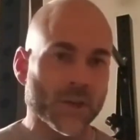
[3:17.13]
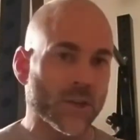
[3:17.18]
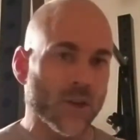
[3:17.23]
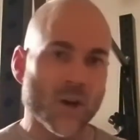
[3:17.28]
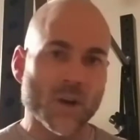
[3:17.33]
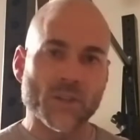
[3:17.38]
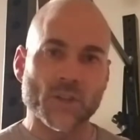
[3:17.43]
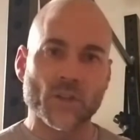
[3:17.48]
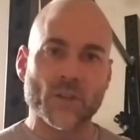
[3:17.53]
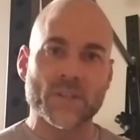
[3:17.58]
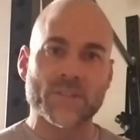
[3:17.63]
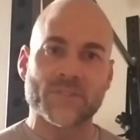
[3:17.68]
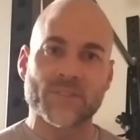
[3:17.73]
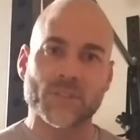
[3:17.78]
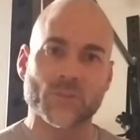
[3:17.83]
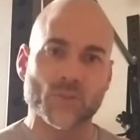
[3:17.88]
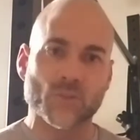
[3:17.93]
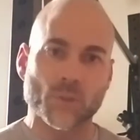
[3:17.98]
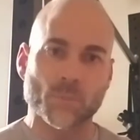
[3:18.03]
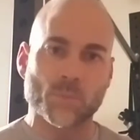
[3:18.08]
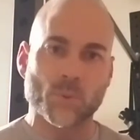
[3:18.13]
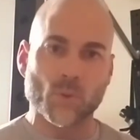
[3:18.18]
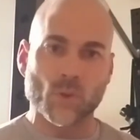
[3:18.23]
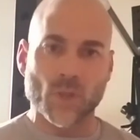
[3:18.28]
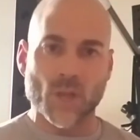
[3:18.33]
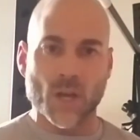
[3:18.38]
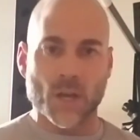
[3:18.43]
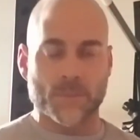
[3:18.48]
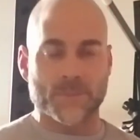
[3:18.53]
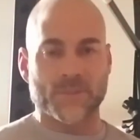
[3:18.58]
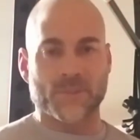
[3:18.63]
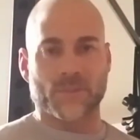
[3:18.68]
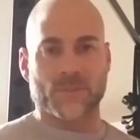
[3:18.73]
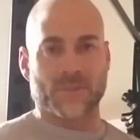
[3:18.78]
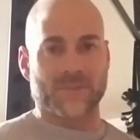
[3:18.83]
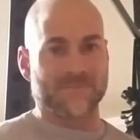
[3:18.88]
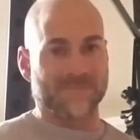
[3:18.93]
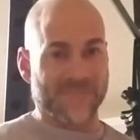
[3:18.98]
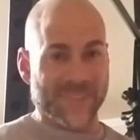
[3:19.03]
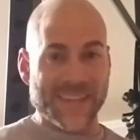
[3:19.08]
on your eccentric pull-ups.
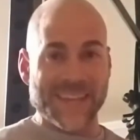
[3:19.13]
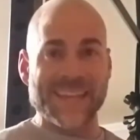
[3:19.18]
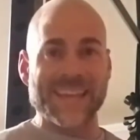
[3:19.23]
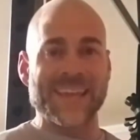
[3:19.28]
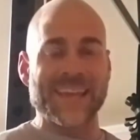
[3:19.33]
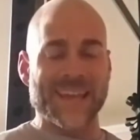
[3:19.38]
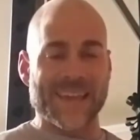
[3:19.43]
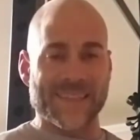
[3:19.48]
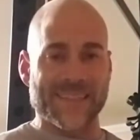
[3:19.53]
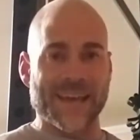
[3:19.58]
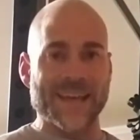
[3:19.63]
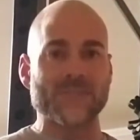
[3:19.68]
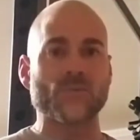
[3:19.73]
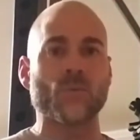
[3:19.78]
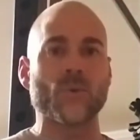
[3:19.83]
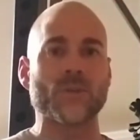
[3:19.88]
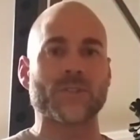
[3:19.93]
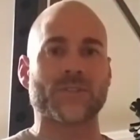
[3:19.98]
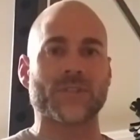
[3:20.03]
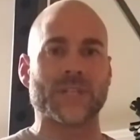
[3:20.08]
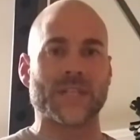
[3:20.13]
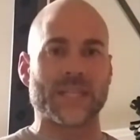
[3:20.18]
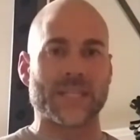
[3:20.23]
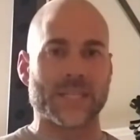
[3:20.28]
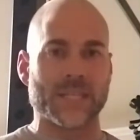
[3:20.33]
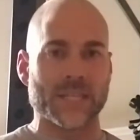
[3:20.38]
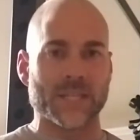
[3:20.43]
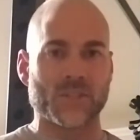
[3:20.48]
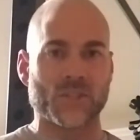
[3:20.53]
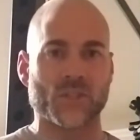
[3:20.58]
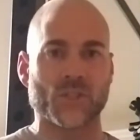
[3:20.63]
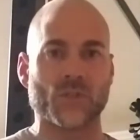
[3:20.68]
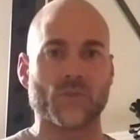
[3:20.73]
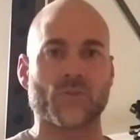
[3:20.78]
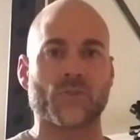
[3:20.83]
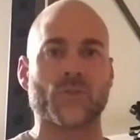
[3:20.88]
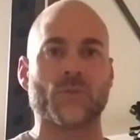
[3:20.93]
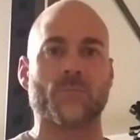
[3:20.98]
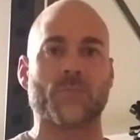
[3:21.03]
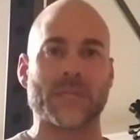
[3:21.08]
And that's what's going to get you
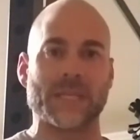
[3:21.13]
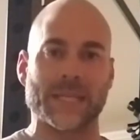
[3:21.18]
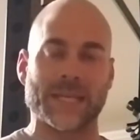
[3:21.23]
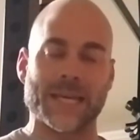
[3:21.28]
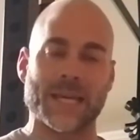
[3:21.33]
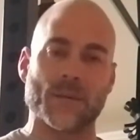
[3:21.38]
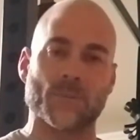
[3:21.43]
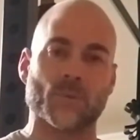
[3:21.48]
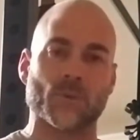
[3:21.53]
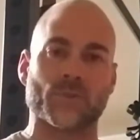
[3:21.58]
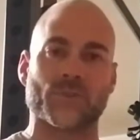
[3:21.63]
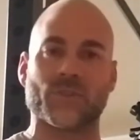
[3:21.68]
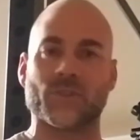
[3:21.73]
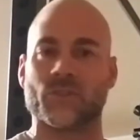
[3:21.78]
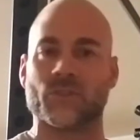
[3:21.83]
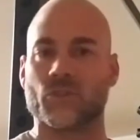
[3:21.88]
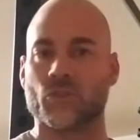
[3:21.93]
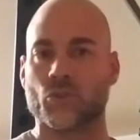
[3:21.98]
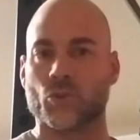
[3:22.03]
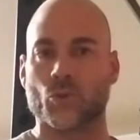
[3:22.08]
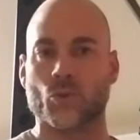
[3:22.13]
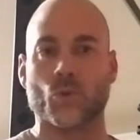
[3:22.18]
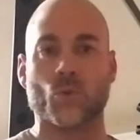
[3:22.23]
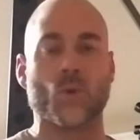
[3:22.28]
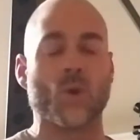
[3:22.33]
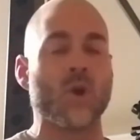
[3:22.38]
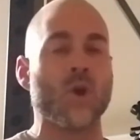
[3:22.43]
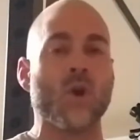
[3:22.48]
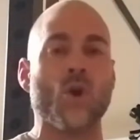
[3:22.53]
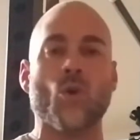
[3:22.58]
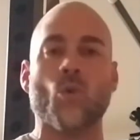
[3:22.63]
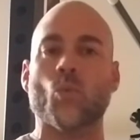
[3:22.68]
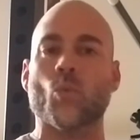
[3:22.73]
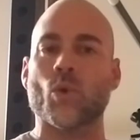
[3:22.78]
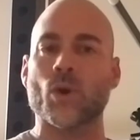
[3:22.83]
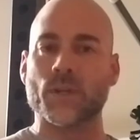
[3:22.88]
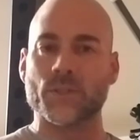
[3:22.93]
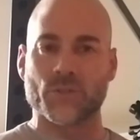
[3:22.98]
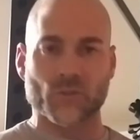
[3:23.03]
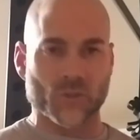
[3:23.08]
to being able to do
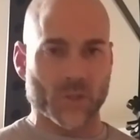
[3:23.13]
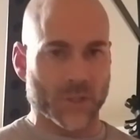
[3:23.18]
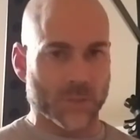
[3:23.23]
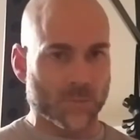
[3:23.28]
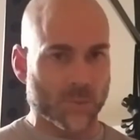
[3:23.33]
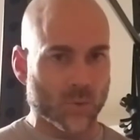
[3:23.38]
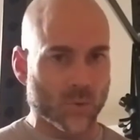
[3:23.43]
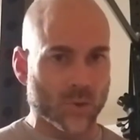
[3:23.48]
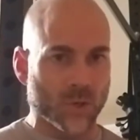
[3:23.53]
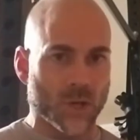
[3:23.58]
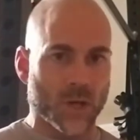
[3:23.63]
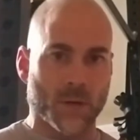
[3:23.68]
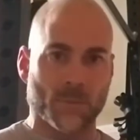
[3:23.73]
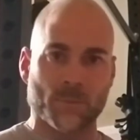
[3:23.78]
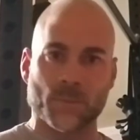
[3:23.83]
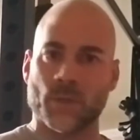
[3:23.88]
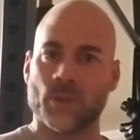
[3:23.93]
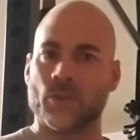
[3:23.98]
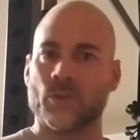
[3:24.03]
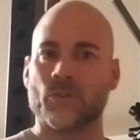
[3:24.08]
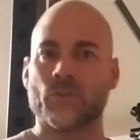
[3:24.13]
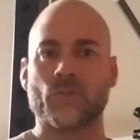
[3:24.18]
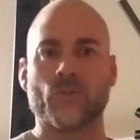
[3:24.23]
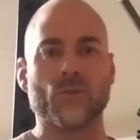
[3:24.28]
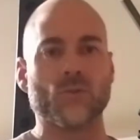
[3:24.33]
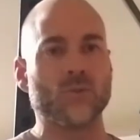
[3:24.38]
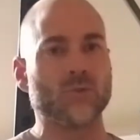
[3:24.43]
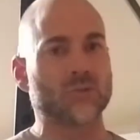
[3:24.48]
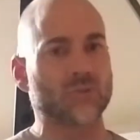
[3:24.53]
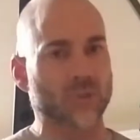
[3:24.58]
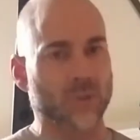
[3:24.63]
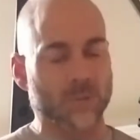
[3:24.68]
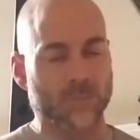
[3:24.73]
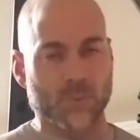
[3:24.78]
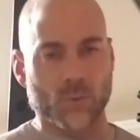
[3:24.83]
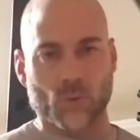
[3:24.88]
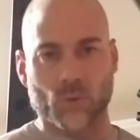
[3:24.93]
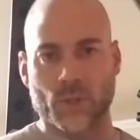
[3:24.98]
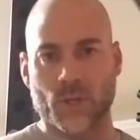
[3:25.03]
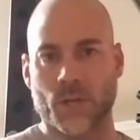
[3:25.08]
1 strict pull-up, 2 strict
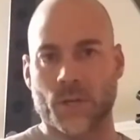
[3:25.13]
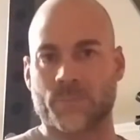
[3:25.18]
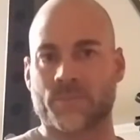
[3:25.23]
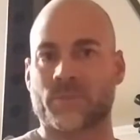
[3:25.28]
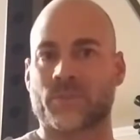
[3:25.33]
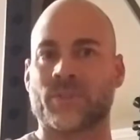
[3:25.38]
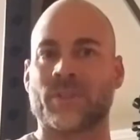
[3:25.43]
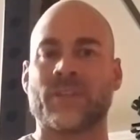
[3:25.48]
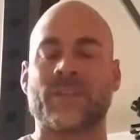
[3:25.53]
pull-ups,